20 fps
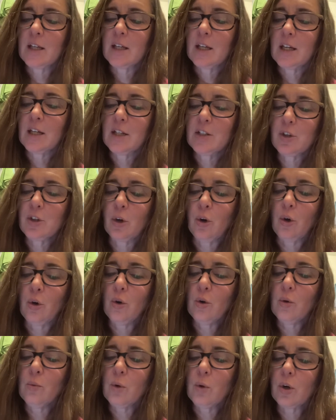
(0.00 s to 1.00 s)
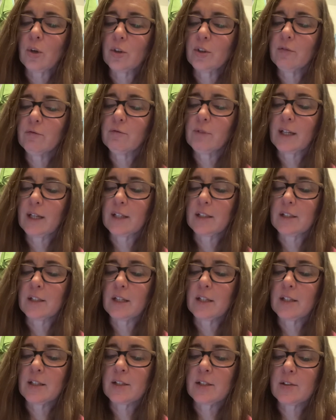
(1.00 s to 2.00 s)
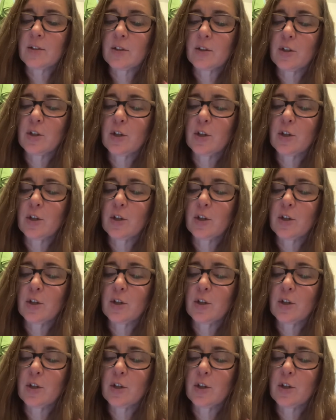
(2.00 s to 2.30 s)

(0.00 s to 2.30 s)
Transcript: It is a whole world of wickedness